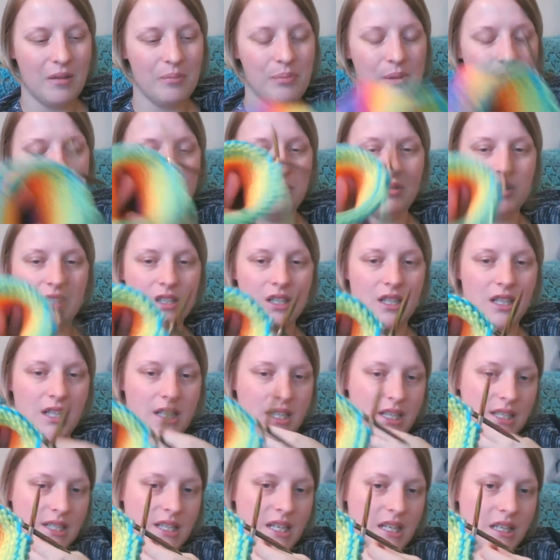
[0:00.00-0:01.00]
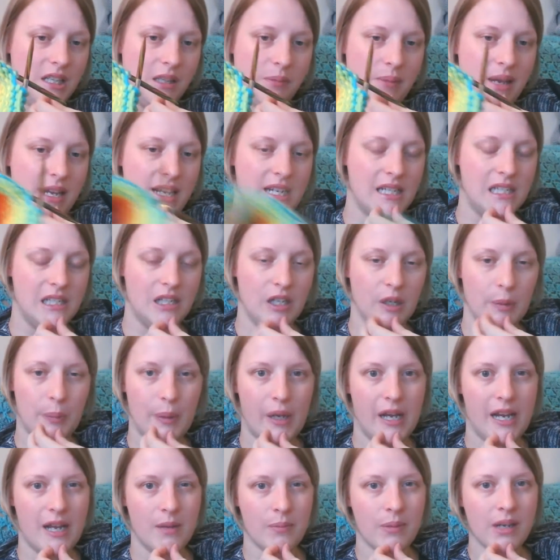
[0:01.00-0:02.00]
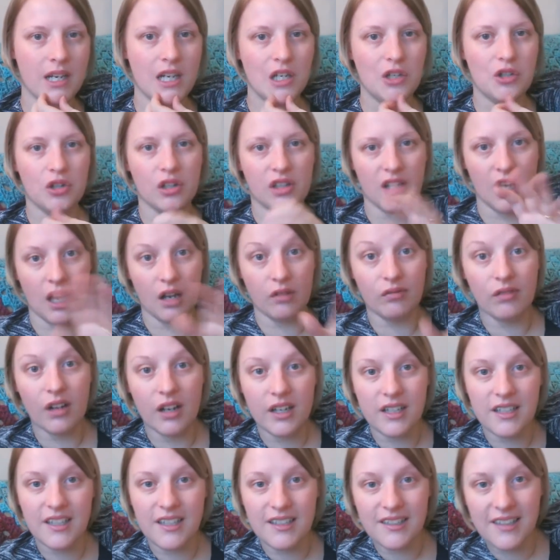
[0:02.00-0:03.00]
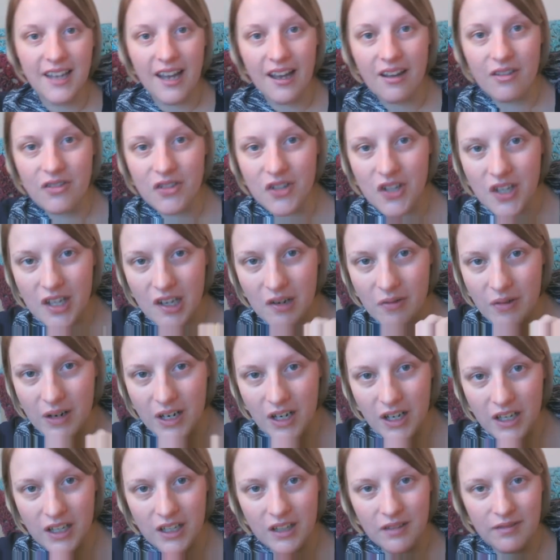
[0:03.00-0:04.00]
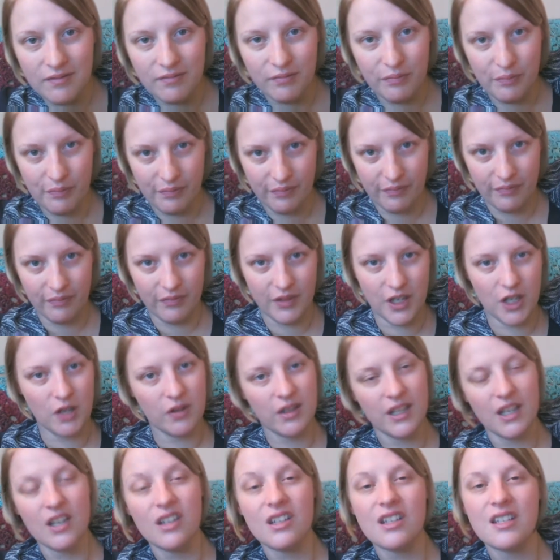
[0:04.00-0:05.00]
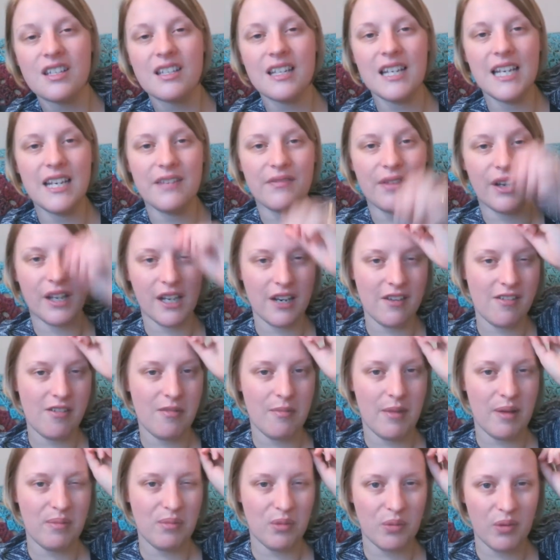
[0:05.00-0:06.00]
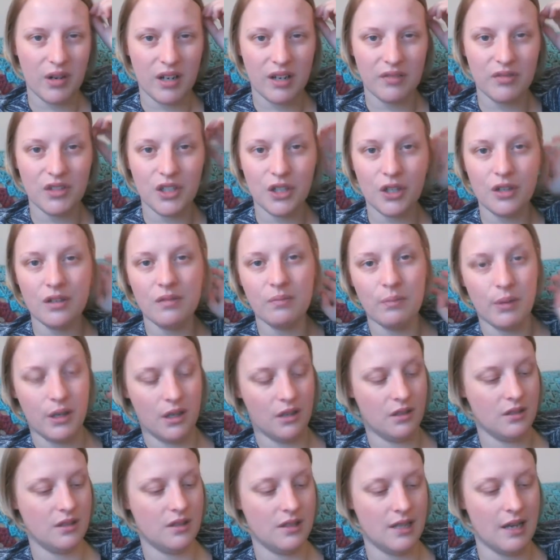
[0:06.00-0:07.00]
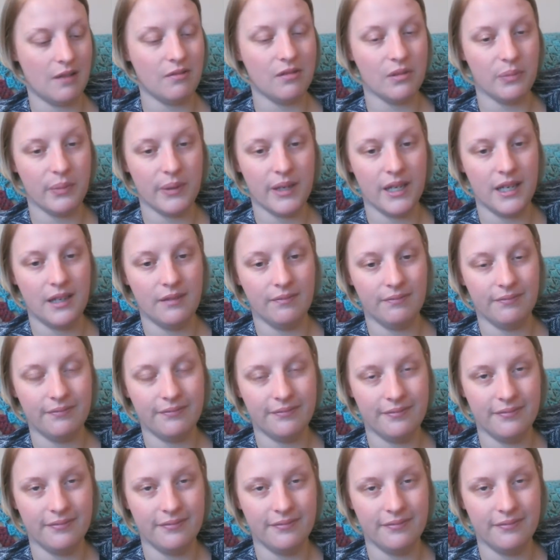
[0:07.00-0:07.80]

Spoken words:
But I'm just going to continue making it up. I am making sure that I write it down so that when I do the other sleeve I can remember what I've done, because that would be